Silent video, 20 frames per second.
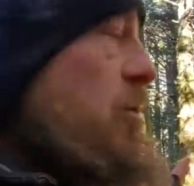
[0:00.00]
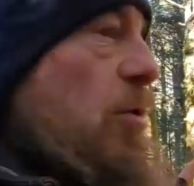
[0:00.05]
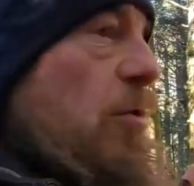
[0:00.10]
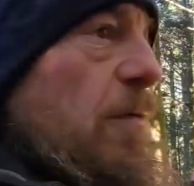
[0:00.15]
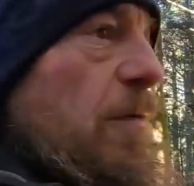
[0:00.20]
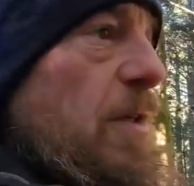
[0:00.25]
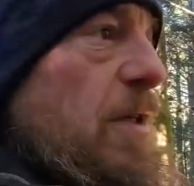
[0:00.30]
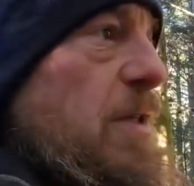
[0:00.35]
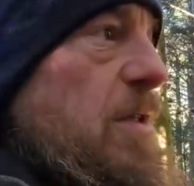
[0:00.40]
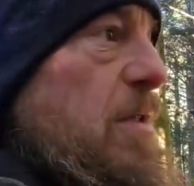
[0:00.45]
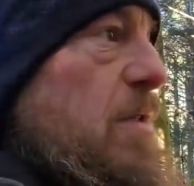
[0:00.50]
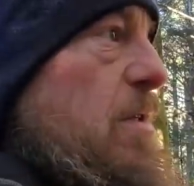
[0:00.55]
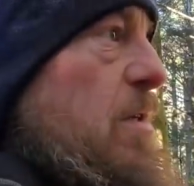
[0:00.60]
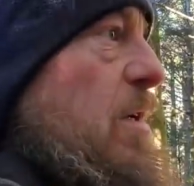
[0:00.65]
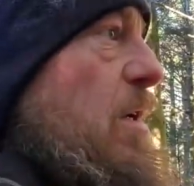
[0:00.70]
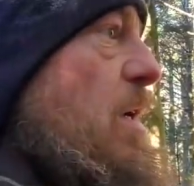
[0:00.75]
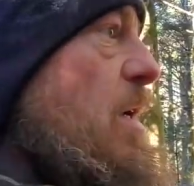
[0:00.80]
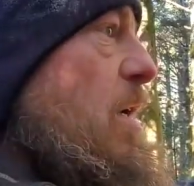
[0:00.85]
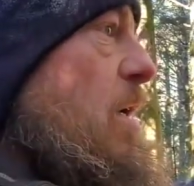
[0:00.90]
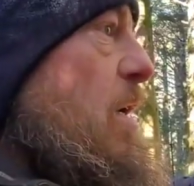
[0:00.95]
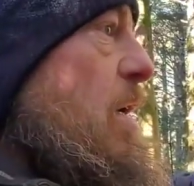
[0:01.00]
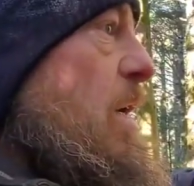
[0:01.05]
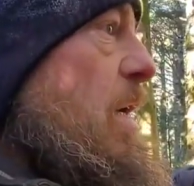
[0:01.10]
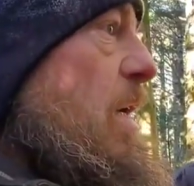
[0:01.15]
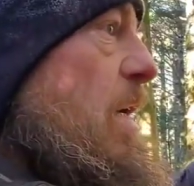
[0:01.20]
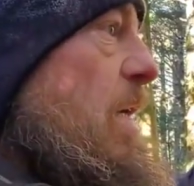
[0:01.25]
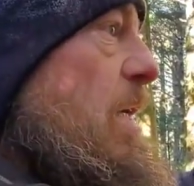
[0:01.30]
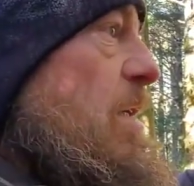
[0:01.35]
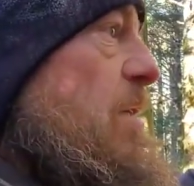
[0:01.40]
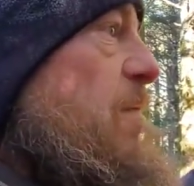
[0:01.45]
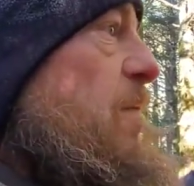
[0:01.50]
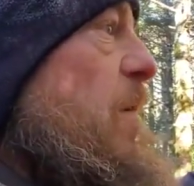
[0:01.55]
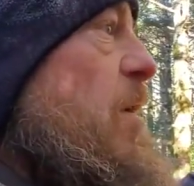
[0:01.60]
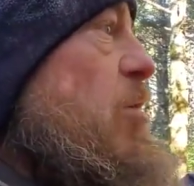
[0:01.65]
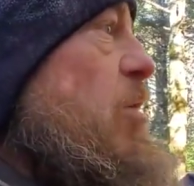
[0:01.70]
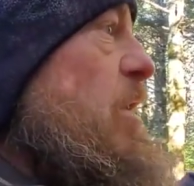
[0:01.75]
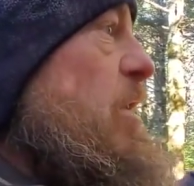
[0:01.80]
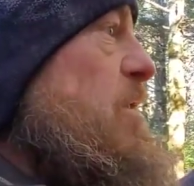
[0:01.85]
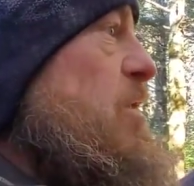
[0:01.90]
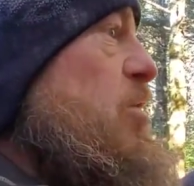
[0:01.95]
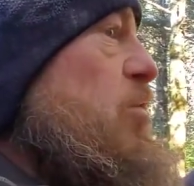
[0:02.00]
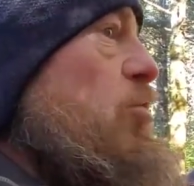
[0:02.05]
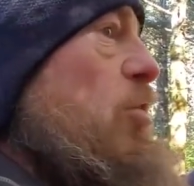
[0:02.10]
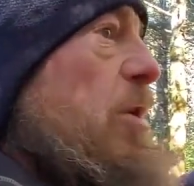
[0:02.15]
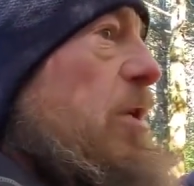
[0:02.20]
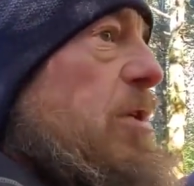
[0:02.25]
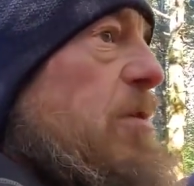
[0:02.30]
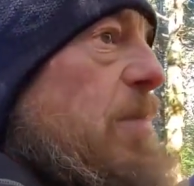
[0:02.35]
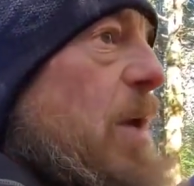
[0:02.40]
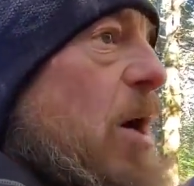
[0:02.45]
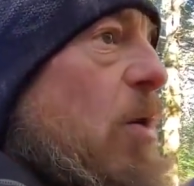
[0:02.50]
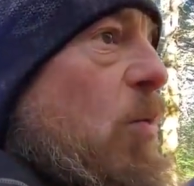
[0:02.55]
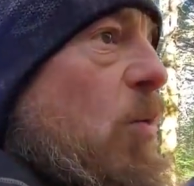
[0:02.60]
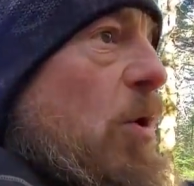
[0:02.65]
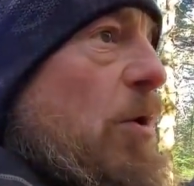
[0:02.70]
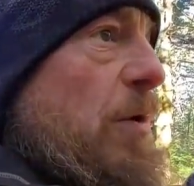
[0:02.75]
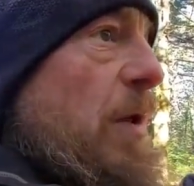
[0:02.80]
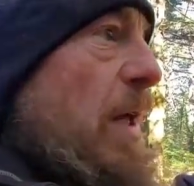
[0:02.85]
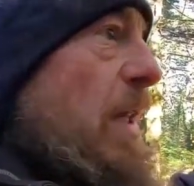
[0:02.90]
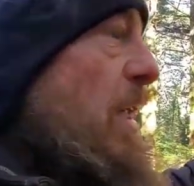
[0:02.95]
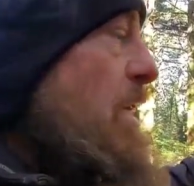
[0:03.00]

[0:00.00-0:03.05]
Service is very strict about where they